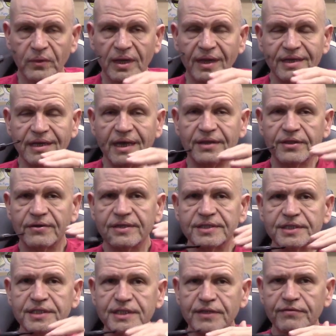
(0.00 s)
and, and there is
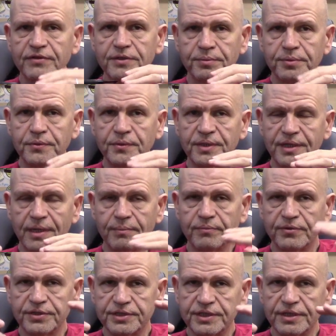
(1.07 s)
a difference between that
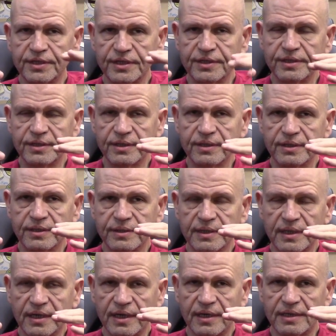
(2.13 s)
Brazilian
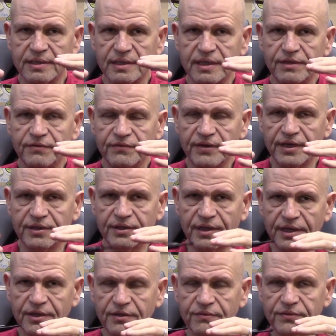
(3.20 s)
uh, leaf and,
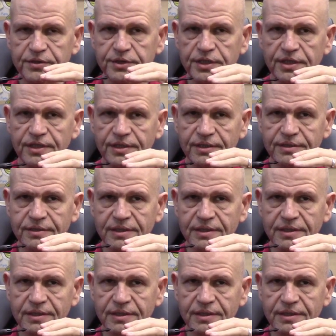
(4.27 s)
and the Virginia.